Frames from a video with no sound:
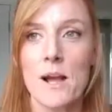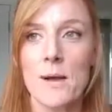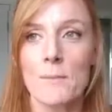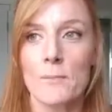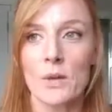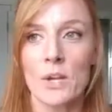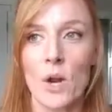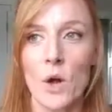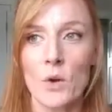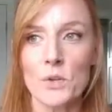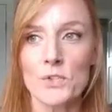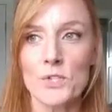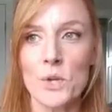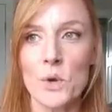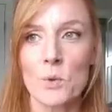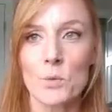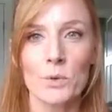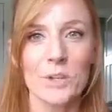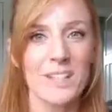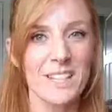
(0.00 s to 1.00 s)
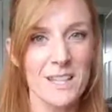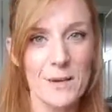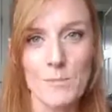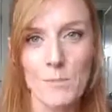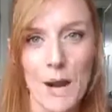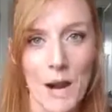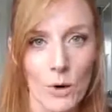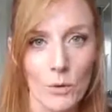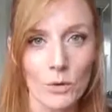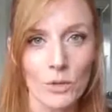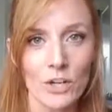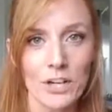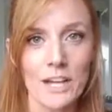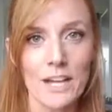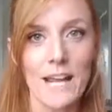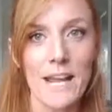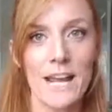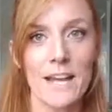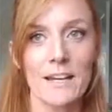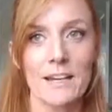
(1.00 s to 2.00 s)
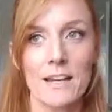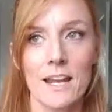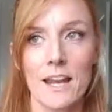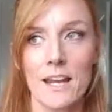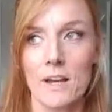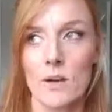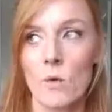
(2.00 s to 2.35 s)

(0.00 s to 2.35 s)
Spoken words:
but also really empowering and